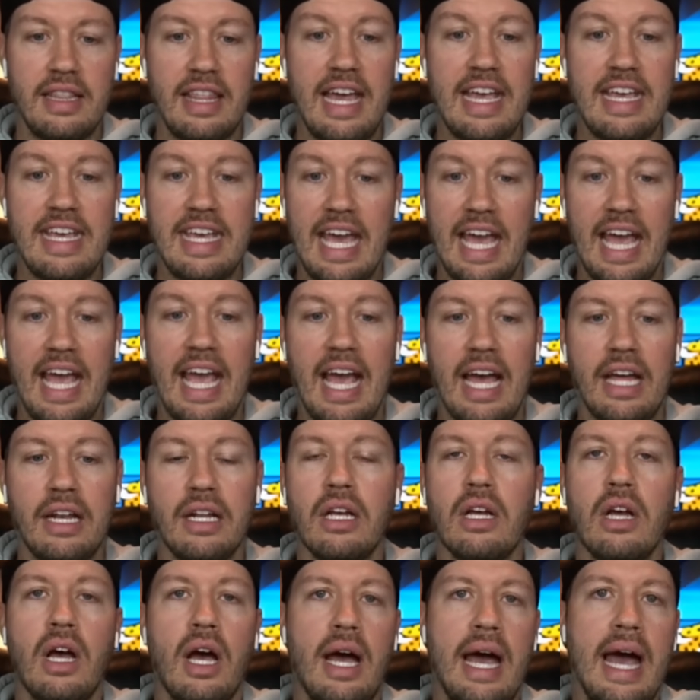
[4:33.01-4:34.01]
They can't
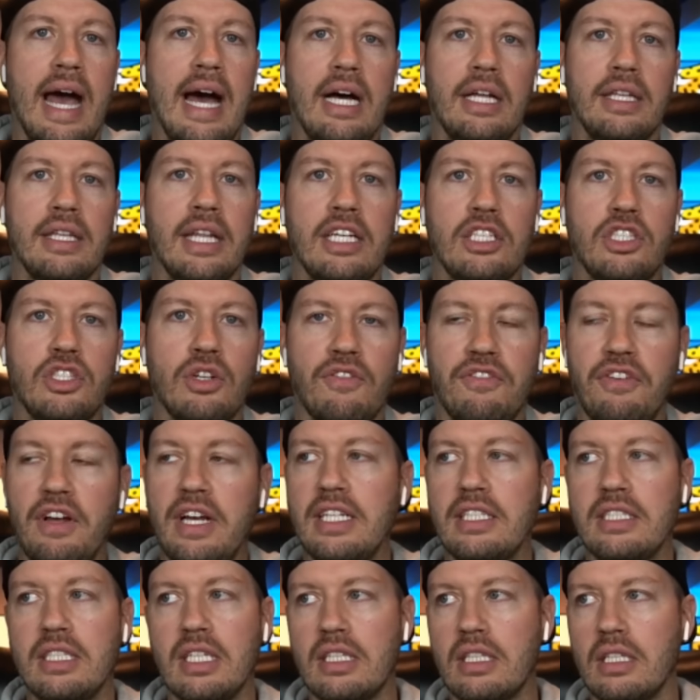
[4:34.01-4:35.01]
uh, unless you're
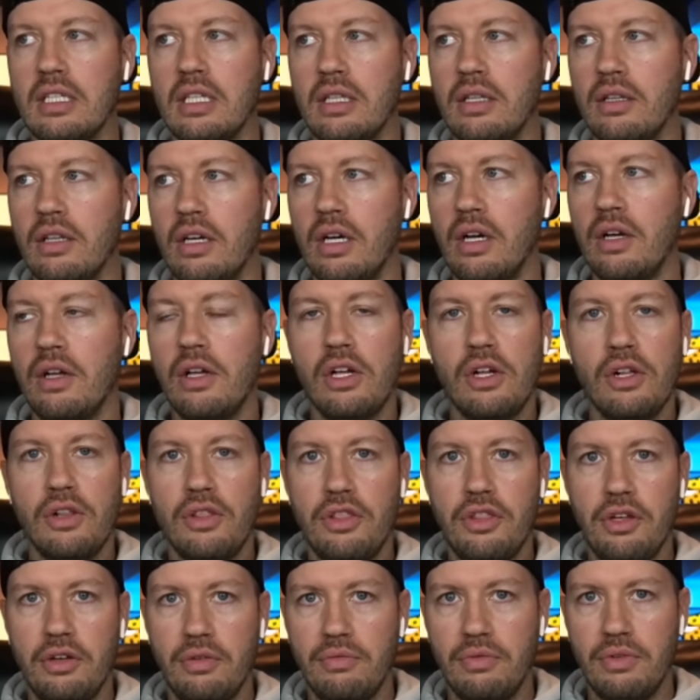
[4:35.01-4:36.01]
facing the the
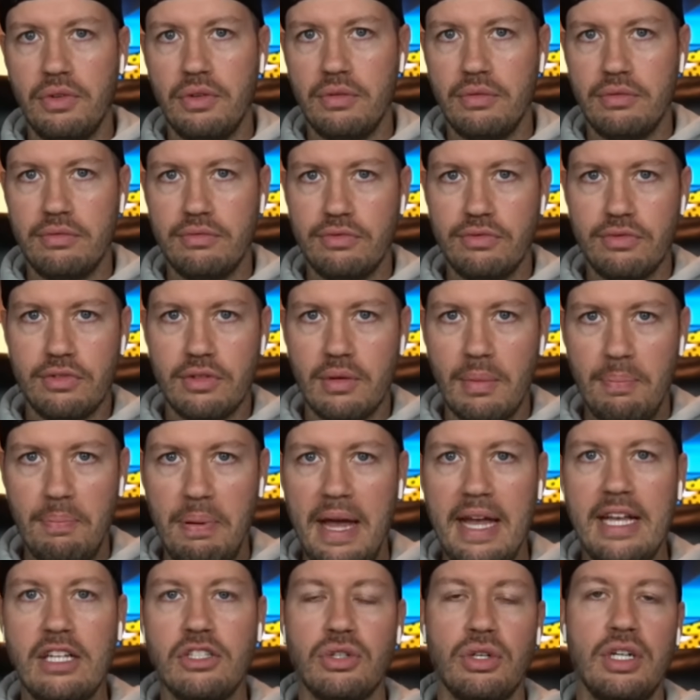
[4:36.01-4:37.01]
the, the
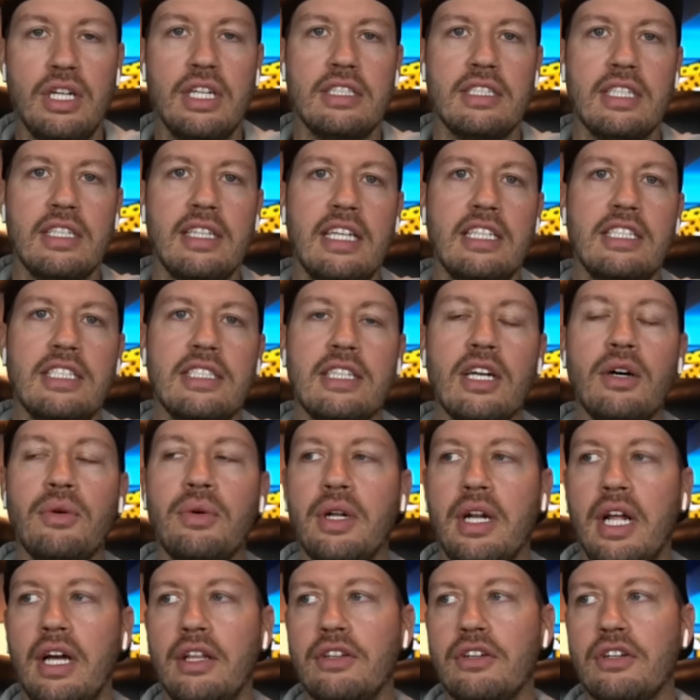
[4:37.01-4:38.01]
Patriots, and they still
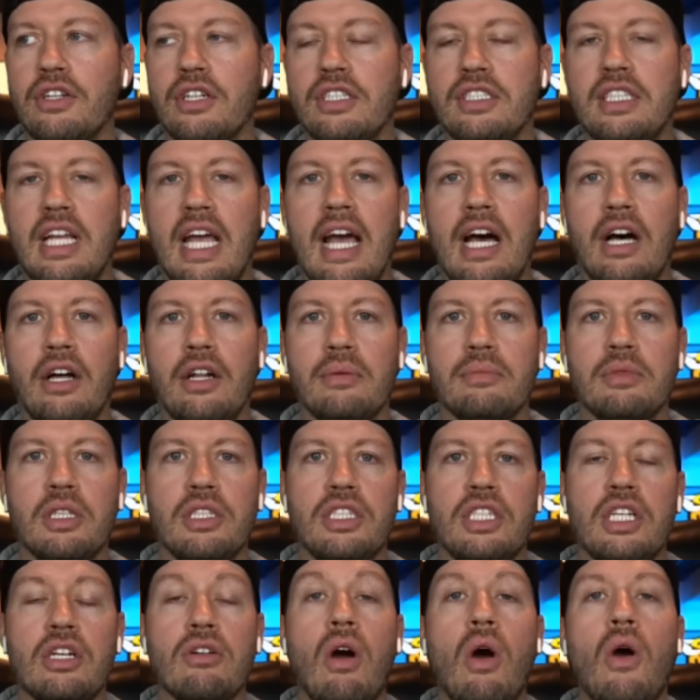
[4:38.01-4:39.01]
went under because they held them to
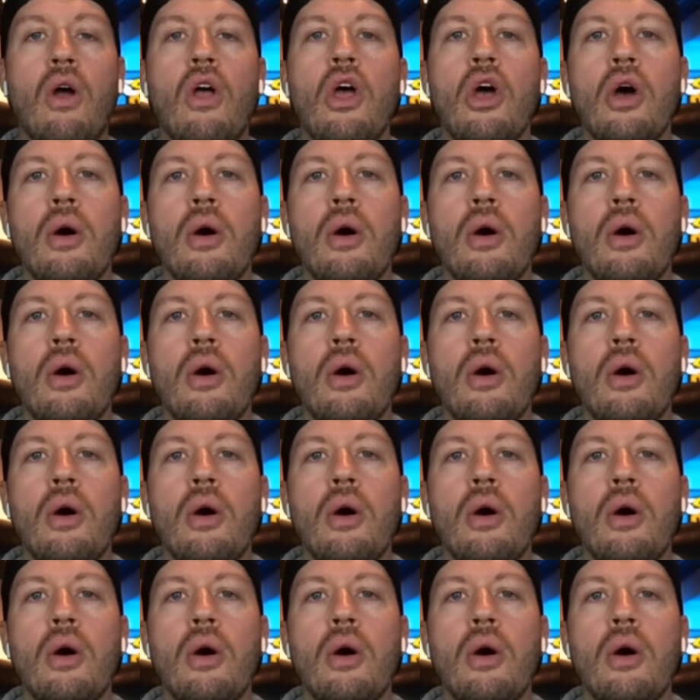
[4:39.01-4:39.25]
zero.